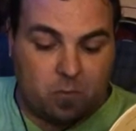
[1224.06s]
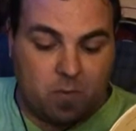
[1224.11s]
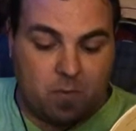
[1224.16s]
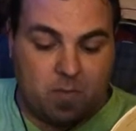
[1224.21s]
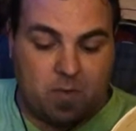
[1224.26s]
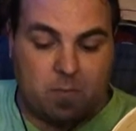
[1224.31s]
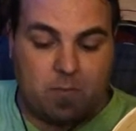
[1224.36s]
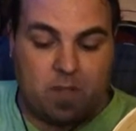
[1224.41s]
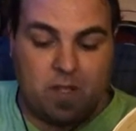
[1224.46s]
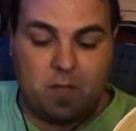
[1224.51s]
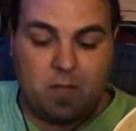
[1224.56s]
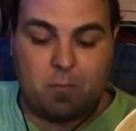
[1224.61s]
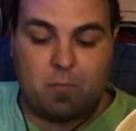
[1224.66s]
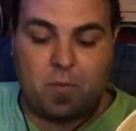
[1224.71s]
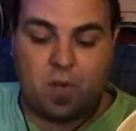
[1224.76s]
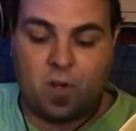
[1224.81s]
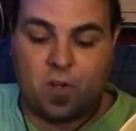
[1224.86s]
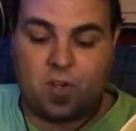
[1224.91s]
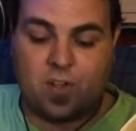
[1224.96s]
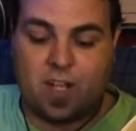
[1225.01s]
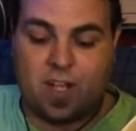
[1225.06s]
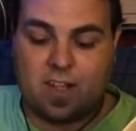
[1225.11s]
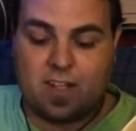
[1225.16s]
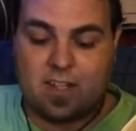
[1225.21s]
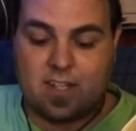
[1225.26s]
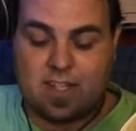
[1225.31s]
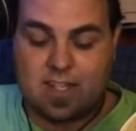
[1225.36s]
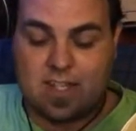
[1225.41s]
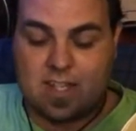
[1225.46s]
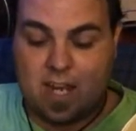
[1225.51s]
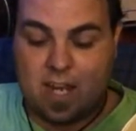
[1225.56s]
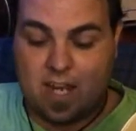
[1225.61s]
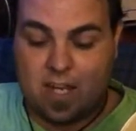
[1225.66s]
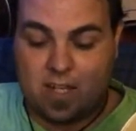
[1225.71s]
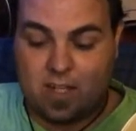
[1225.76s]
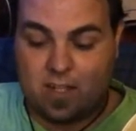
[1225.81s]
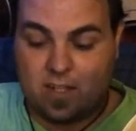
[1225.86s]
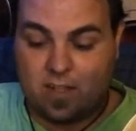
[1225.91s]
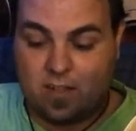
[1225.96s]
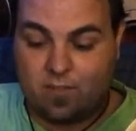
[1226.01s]
women being burned at the
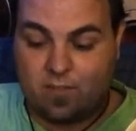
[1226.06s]
stake,